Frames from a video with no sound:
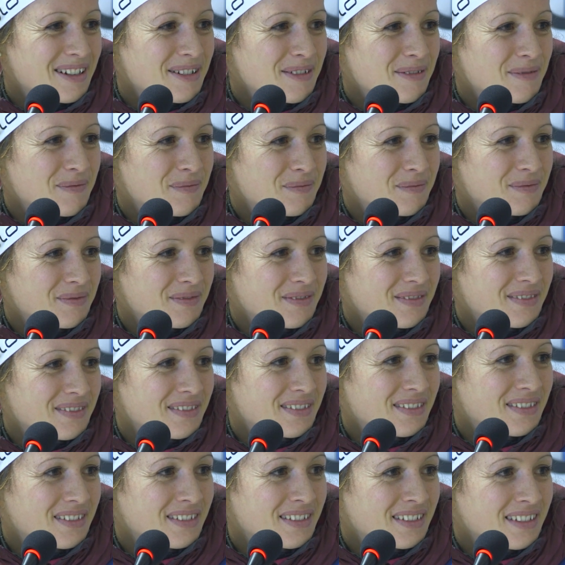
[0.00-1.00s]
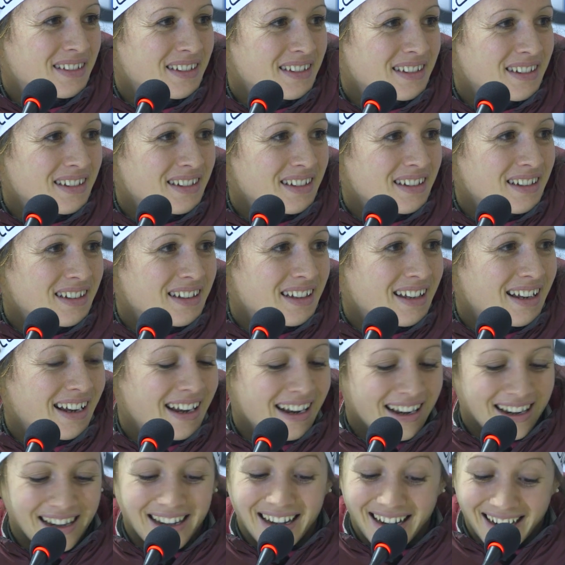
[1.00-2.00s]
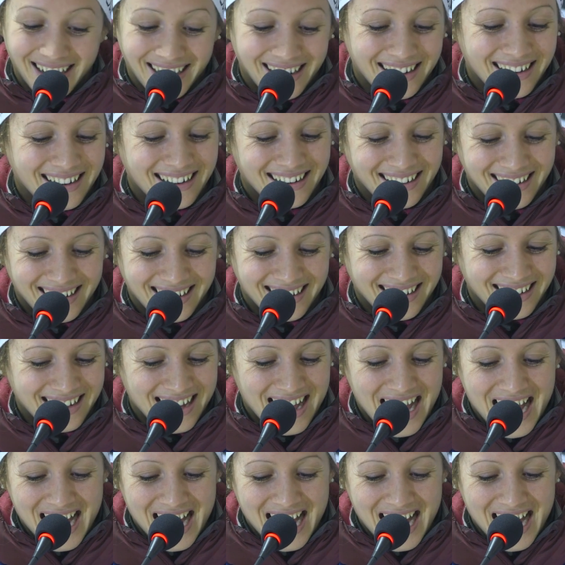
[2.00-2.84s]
So good position for today, for tomorrow.